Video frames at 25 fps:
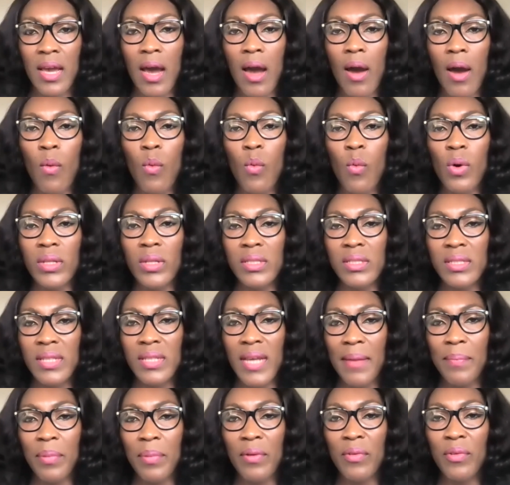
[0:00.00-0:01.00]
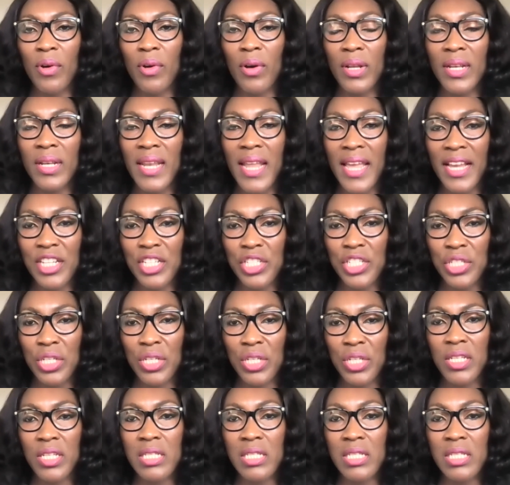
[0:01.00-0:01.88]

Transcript: And what type of connection